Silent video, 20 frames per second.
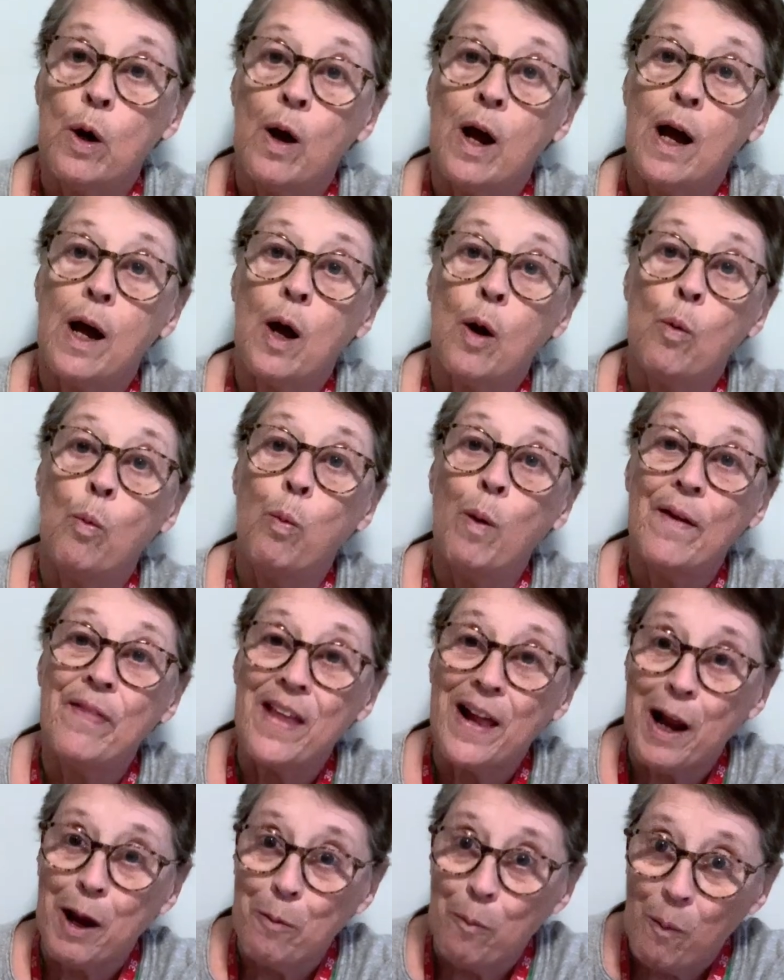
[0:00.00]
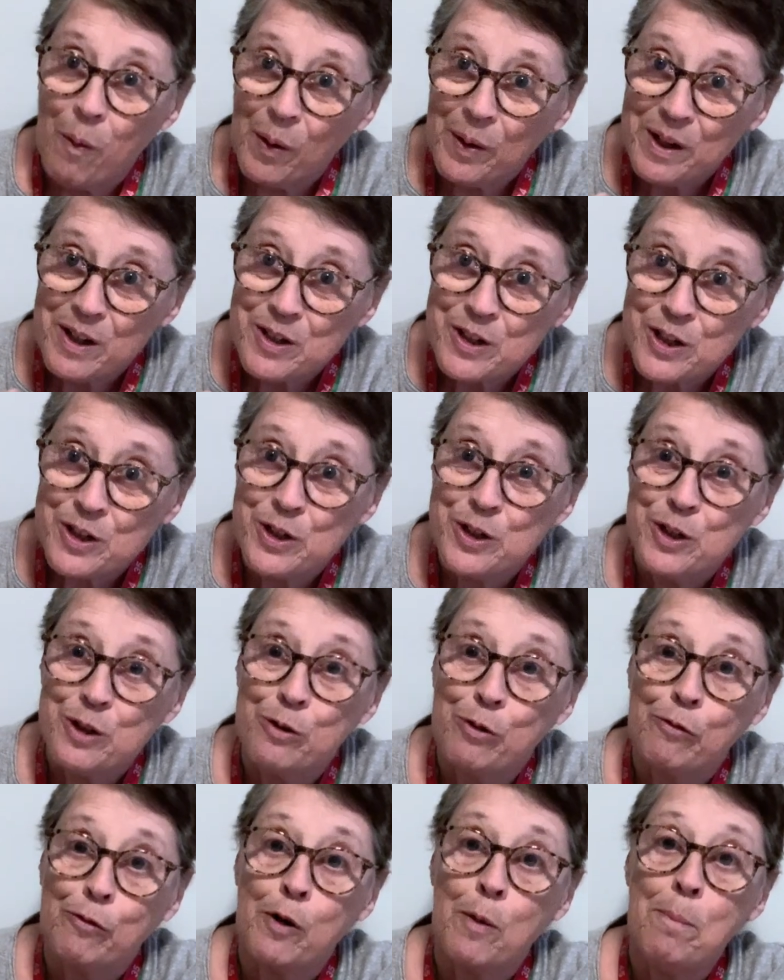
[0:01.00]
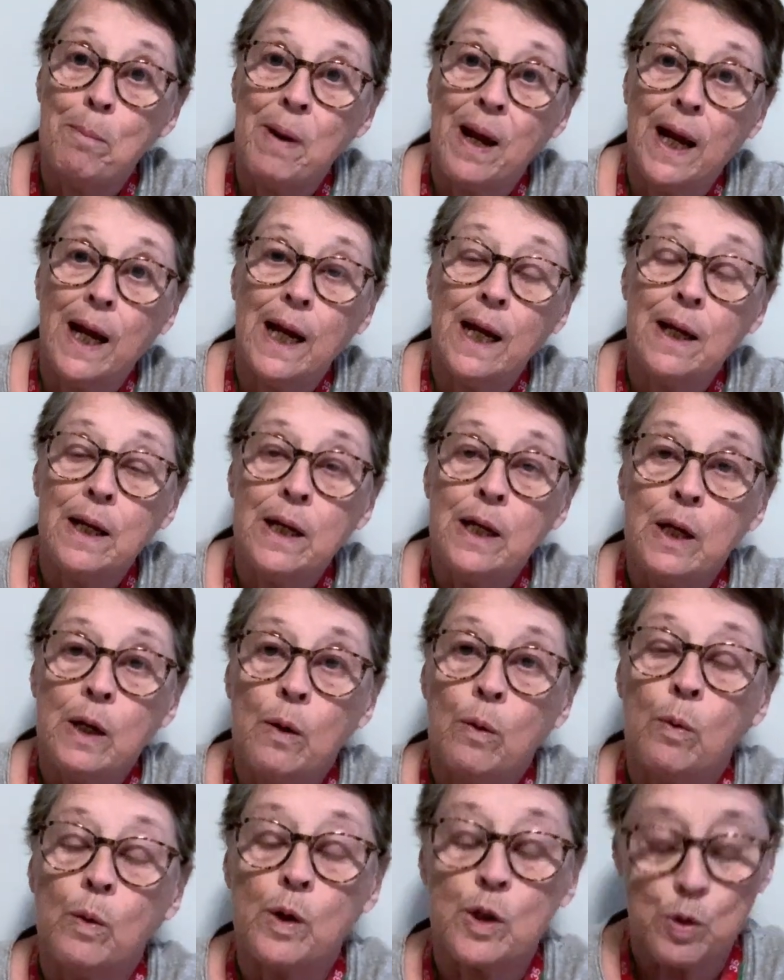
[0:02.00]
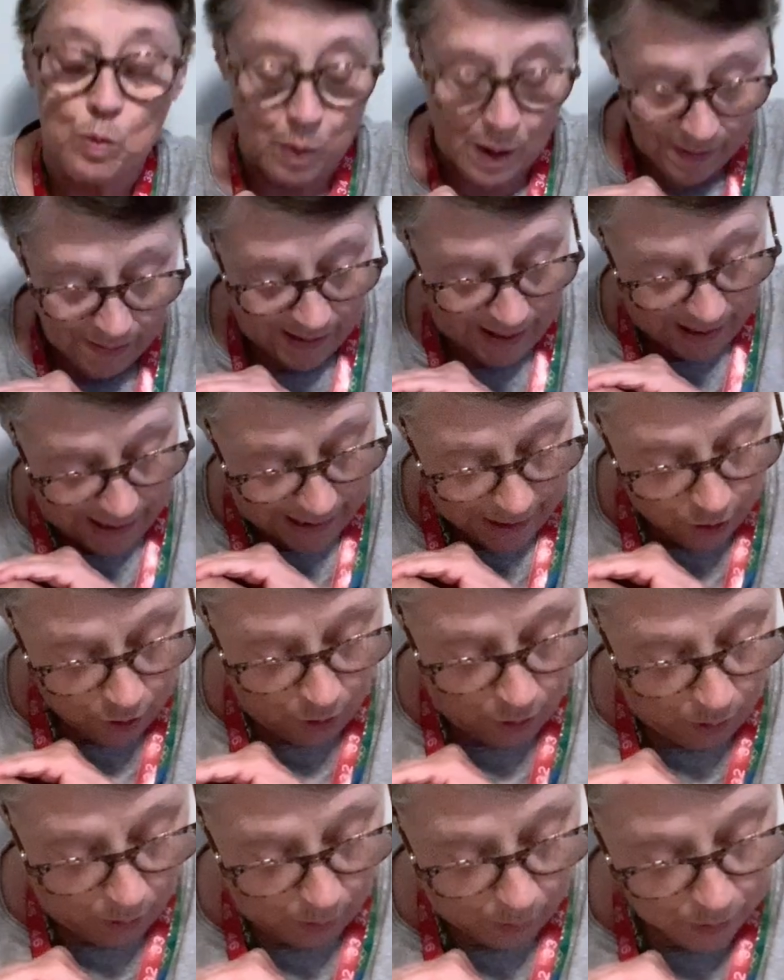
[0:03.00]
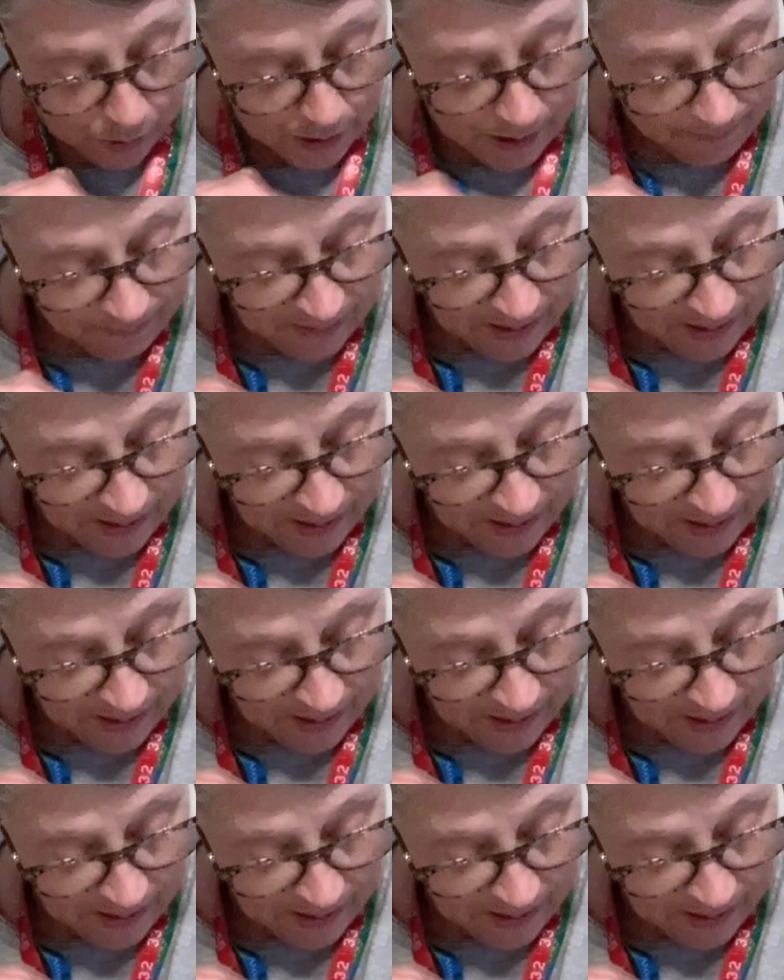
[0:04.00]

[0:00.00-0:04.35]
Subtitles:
one that I wanted to do for May was one that I called